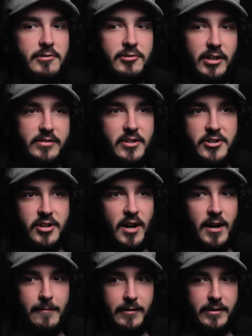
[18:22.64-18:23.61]
just a
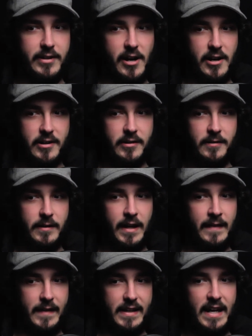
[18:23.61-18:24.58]
shot of a dock,
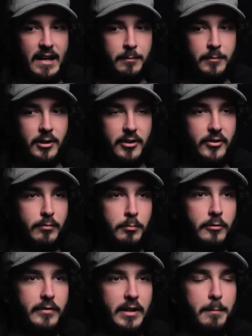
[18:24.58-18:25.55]
and the camera is
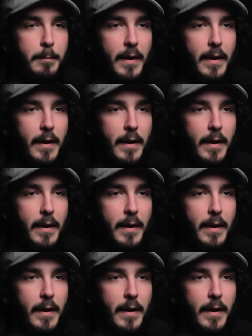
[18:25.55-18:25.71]
moving